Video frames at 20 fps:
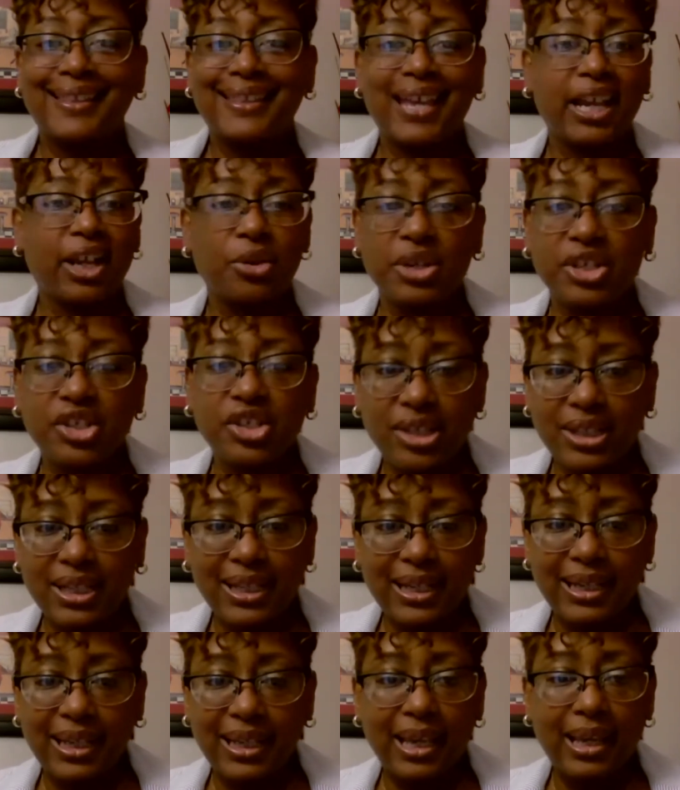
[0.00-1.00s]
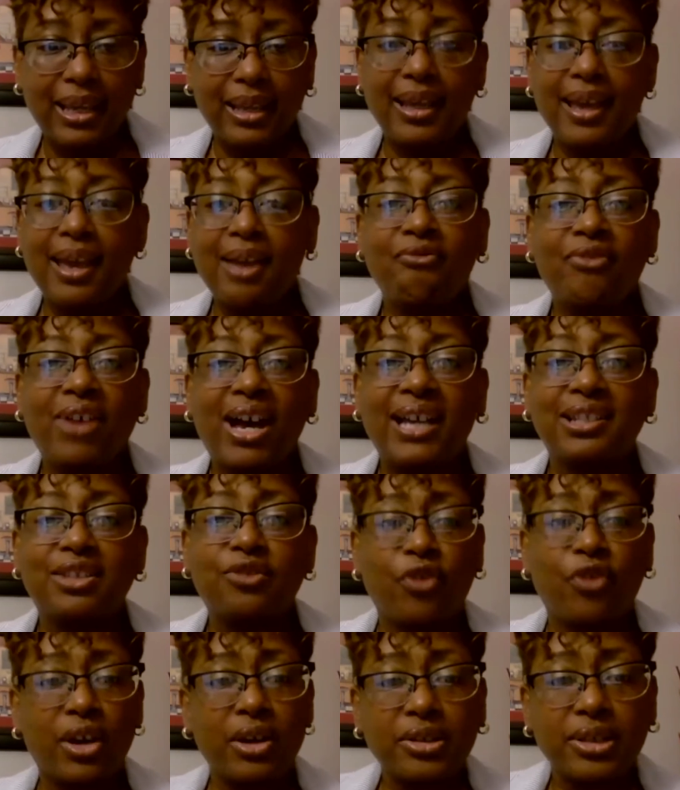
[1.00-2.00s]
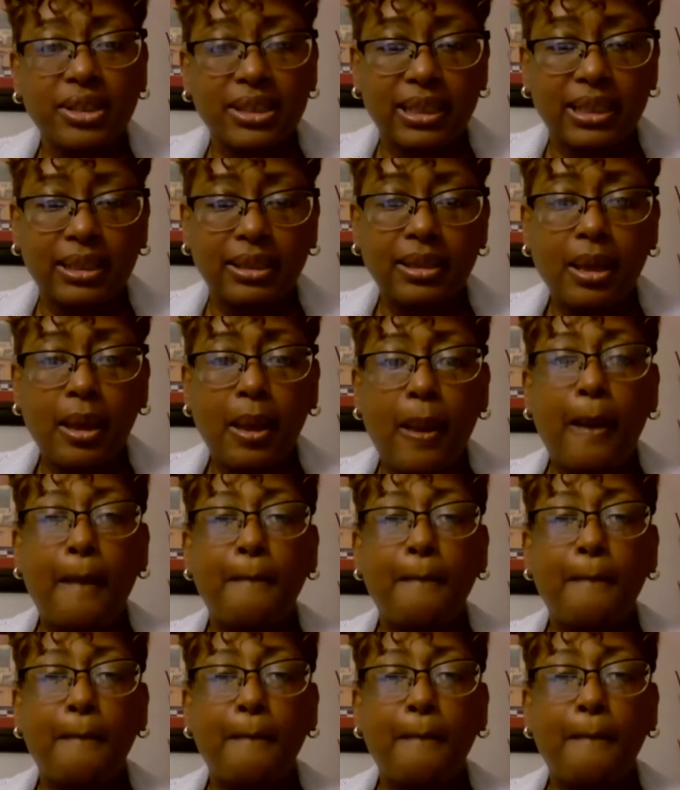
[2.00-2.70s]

that Christian didn't get, and vice versa.